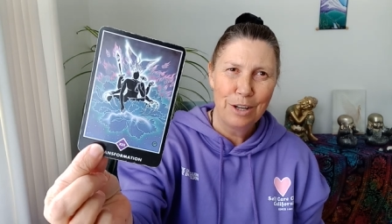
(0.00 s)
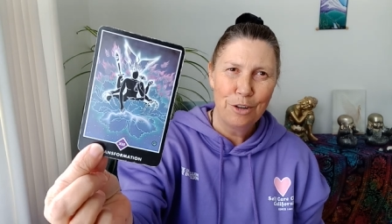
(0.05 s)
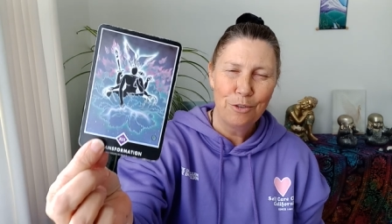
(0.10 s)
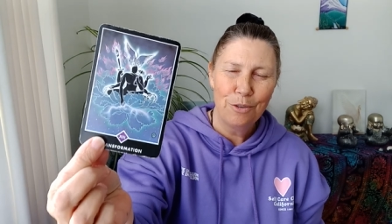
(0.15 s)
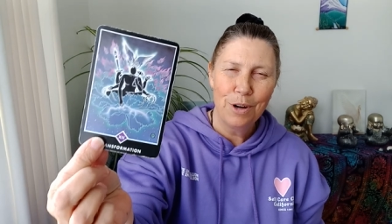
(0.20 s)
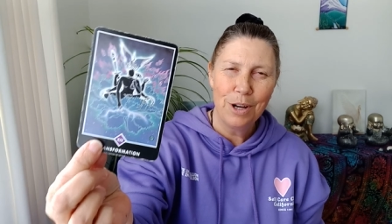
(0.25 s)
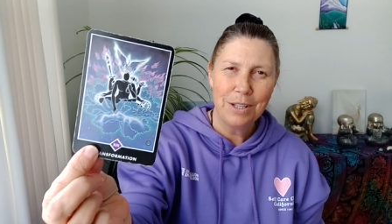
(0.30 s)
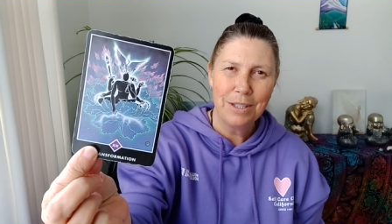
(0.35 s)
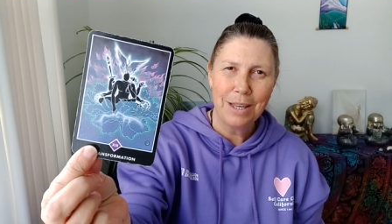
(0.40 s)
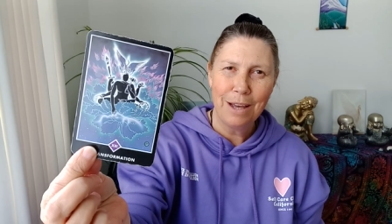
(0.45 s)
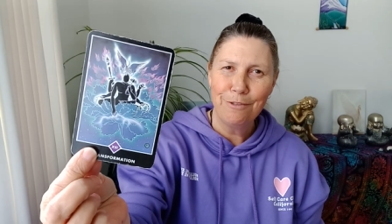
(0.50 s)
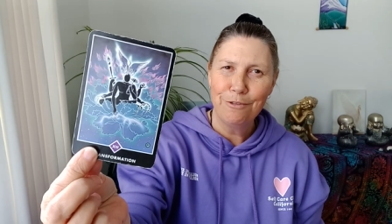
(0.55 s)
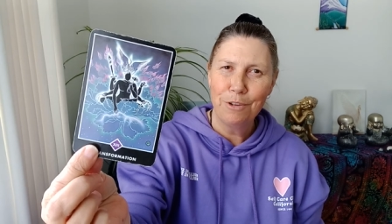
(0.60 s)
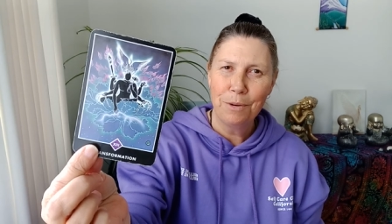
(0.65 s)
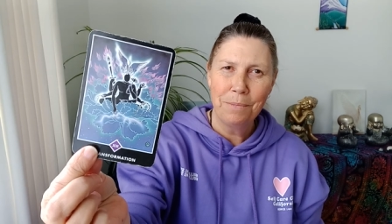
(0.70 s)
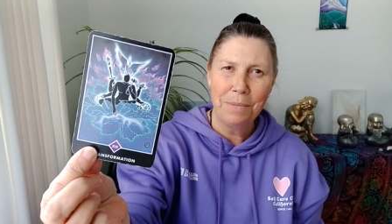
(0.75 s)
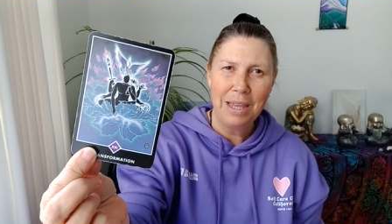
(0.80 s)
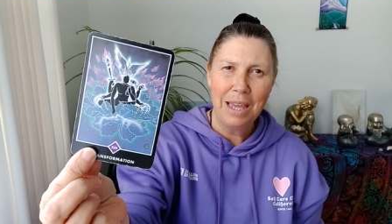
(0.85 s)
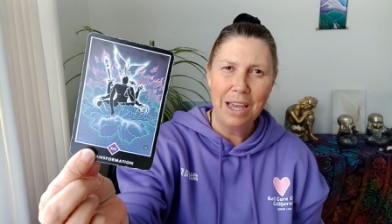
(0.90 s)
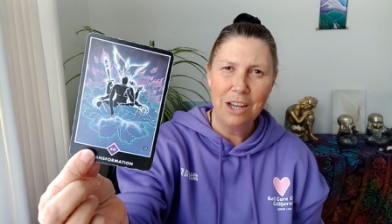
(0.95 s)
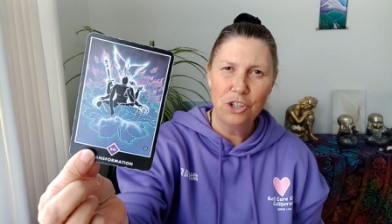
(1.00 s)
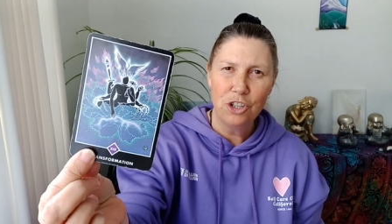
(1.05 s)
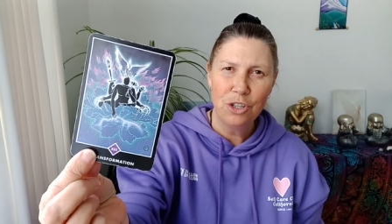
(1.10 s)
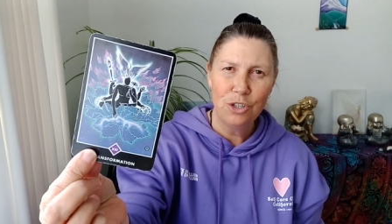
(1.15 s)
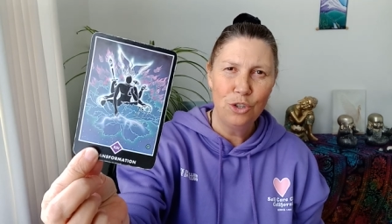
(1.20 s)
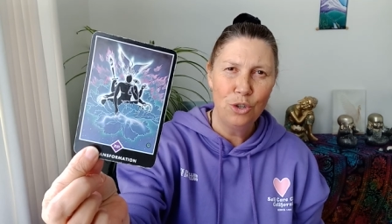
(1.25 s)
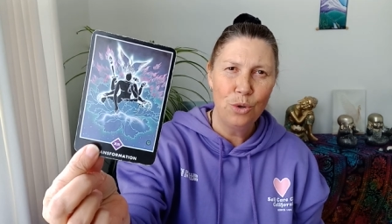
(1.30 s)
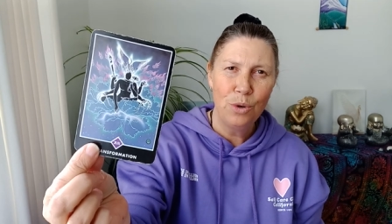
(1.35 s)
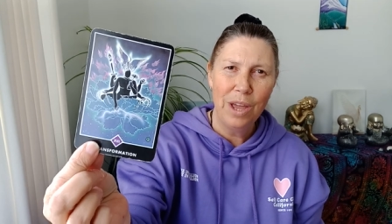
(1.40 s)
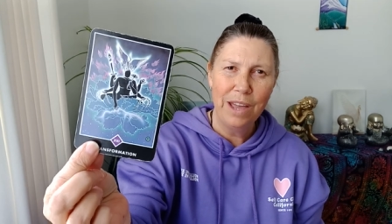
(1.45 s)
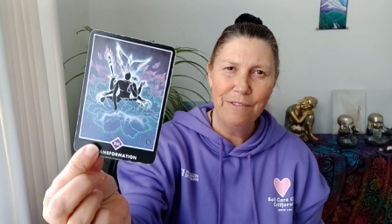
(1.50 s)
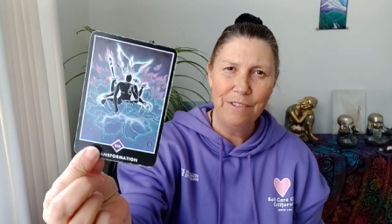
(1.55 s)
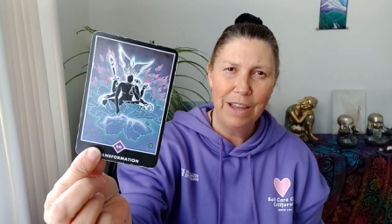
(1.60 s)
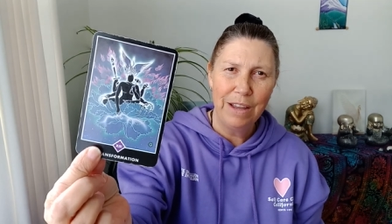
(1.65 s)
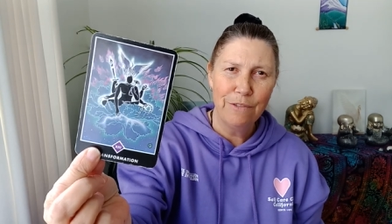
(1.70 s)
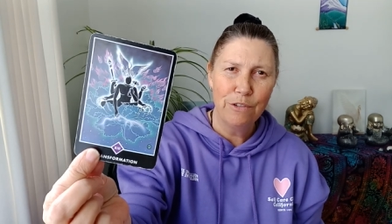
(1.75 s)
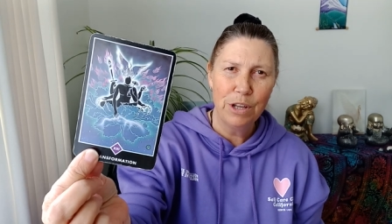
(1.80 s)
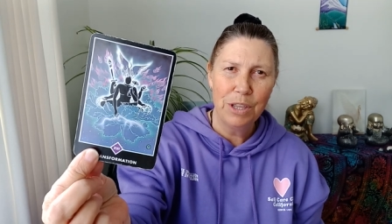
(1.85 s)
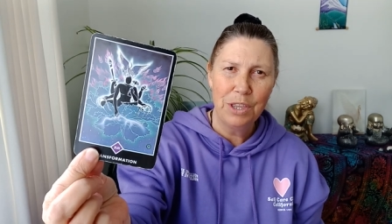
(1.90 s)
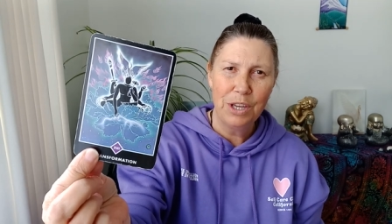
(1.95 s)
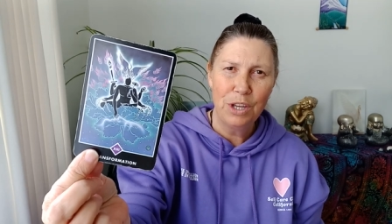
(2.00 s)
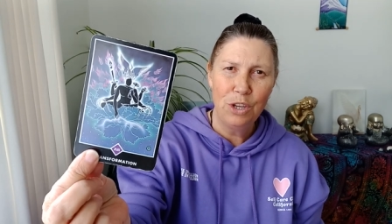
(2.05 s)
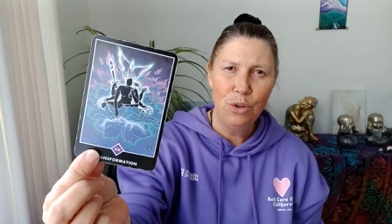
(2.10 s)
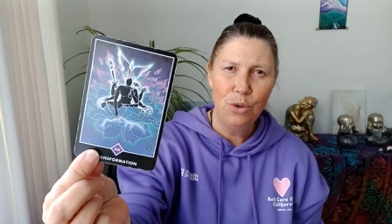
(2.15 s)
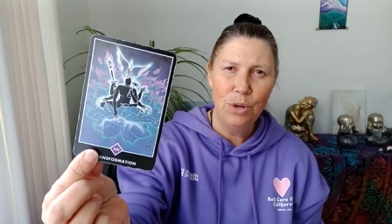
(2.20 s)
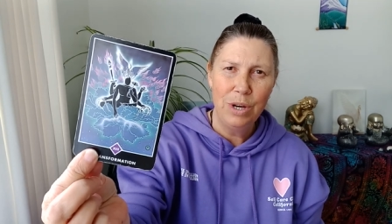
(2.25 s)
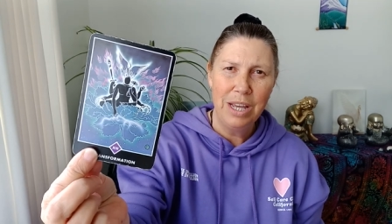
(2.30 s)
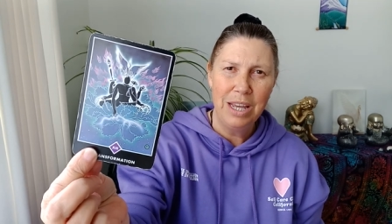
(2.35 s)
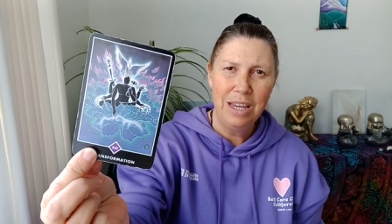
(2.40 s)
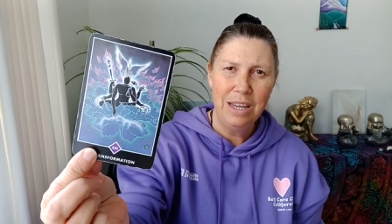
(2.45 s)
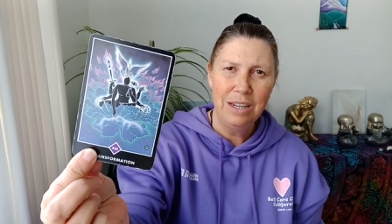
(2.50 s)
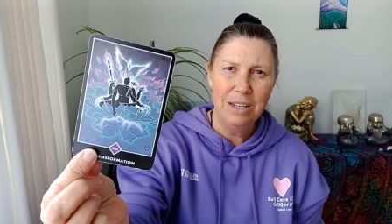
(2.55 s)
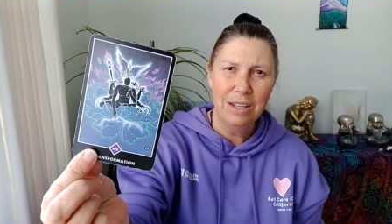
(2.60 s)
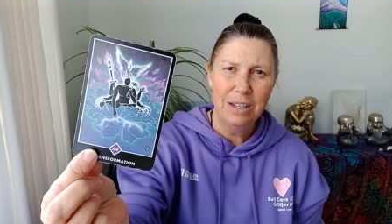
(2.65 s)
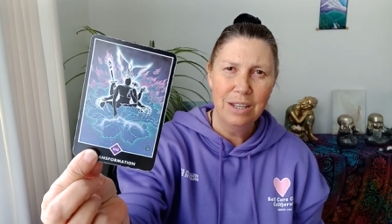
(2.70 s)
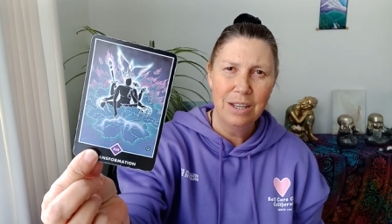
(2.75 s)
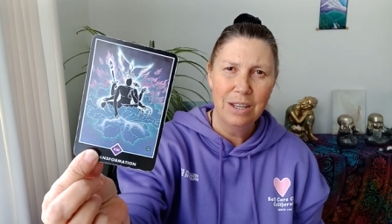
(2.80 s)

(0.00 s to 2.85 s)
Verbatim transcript: Rise up from the ashes. You have everything you need.